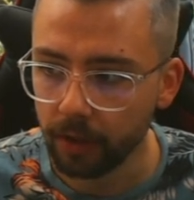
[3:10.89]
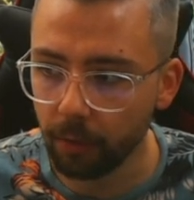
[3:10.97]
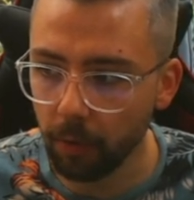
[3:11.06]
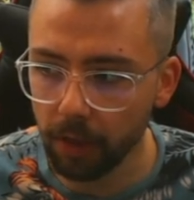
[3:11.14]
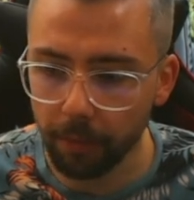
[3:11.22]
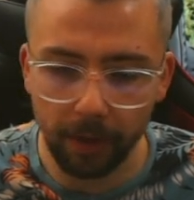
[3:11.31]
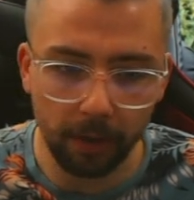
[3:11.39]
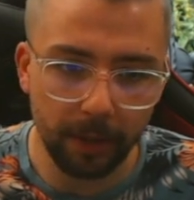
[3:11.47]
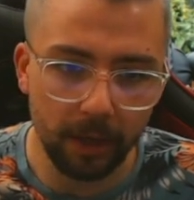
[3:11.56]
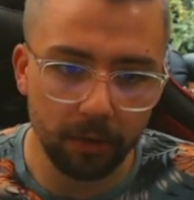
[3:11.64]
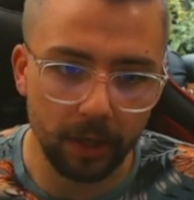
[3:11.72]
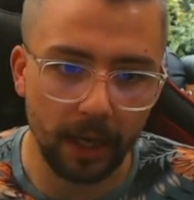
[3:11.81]
the one that we're going to
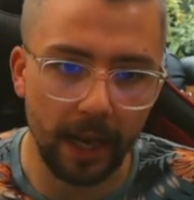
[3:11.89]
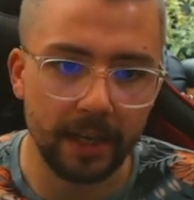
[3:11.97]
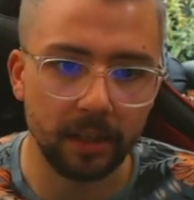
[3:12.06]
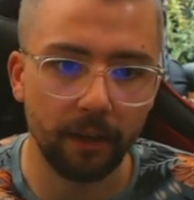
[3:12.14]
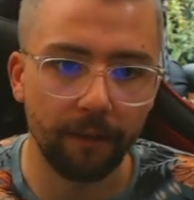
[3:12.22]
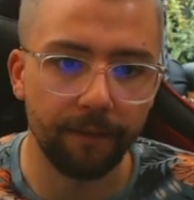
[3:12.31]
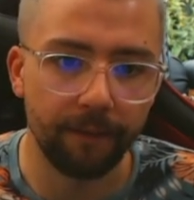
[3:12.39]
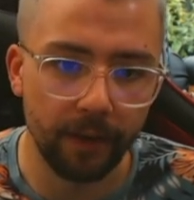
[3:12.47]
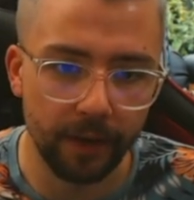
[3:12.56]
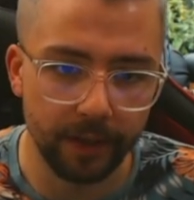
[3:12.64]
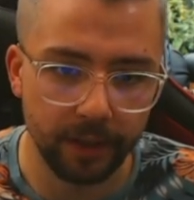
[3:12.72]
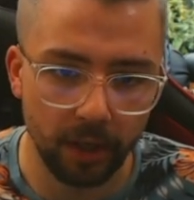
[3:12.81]
be using is the
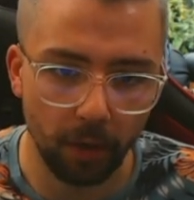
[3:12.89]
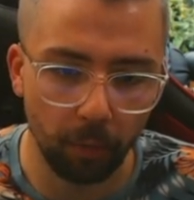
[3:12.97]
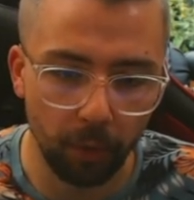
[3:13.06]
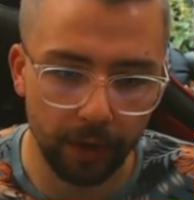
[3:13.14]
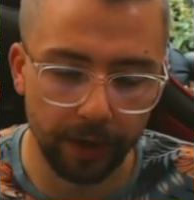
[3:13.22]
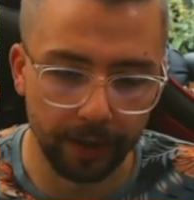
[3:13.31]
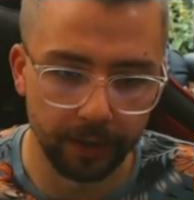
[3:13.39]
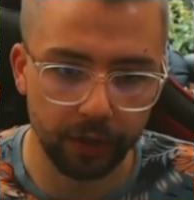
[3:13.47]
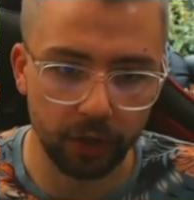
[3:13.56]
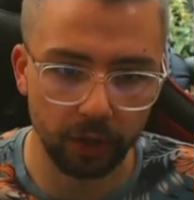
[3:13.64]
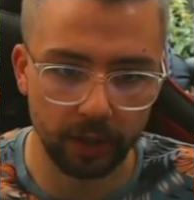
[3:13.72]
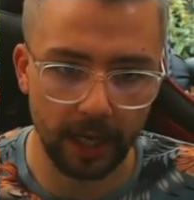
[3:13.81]
first
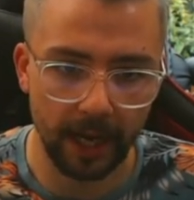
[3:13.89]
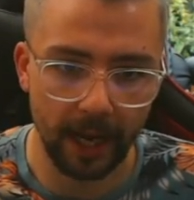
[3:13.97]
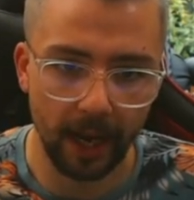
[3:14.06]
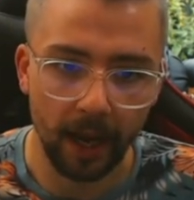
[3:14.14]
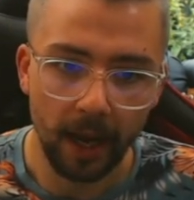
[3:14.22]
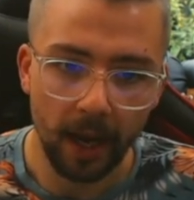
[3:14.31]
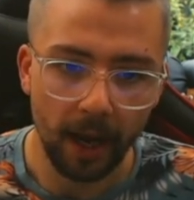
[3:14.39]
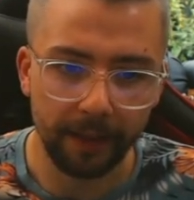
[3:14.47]
words just here.